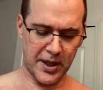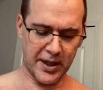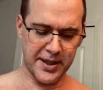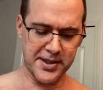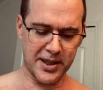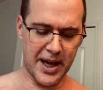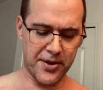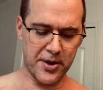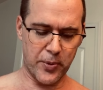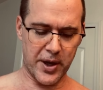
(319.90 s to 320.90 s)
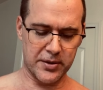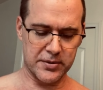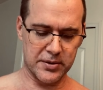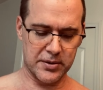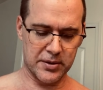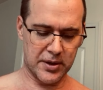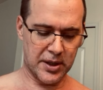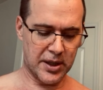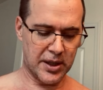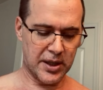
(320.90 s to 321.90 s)
It's lathering well.
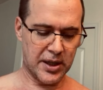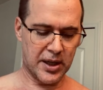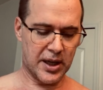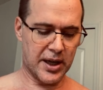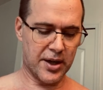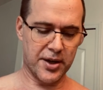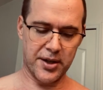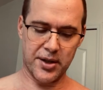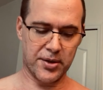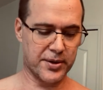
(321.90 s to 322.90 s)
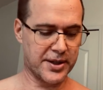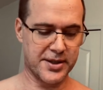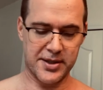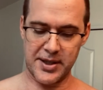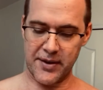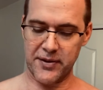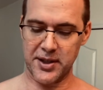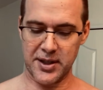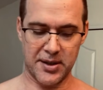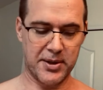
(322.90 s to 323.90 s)
I already know it's definitely
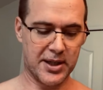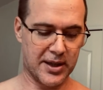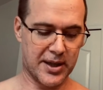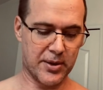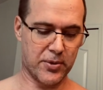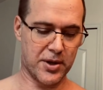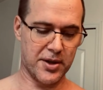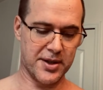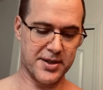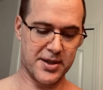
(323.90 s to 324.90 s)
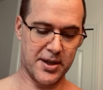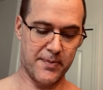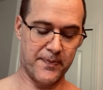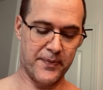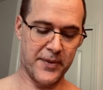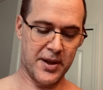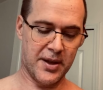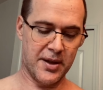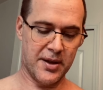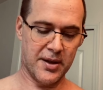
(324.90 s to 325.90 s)
going to be a lot of water this time.
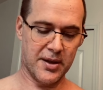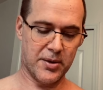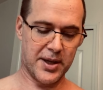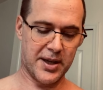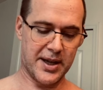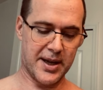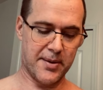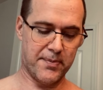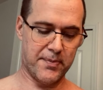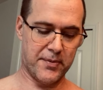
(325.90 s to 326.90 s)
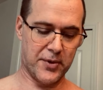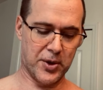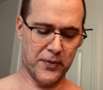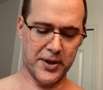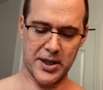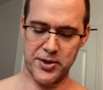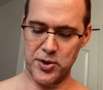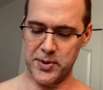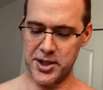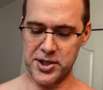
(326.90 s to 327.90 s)
Go ahead and add hopefully not too
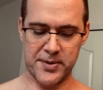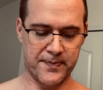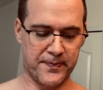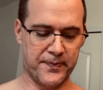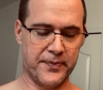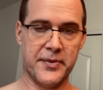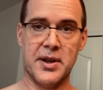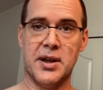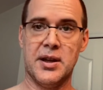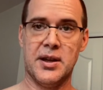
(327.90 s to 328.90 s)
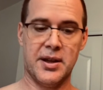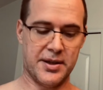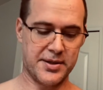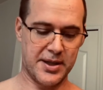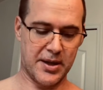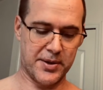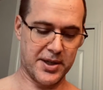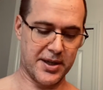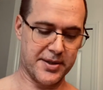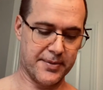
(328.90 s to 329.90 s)
much, and see how it
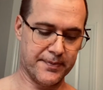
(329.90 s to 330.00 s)
does.